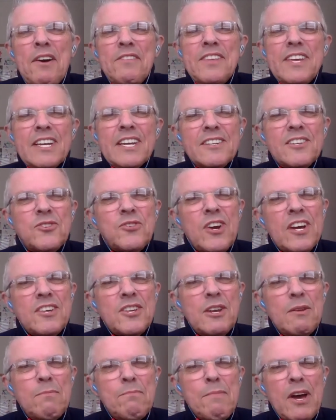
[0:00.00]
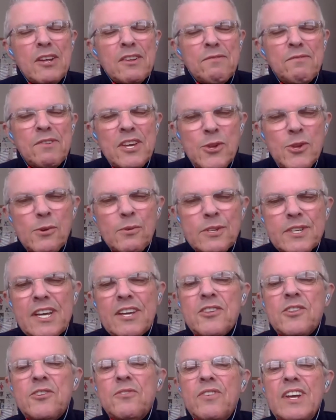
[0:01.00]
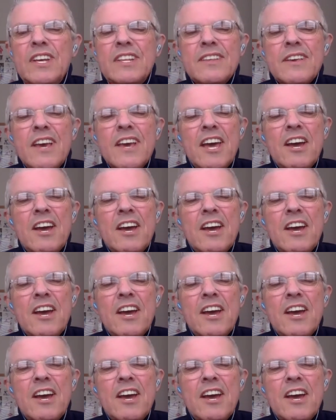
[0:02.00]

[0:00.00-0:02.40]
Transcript: the illustration in most visual dictionaries,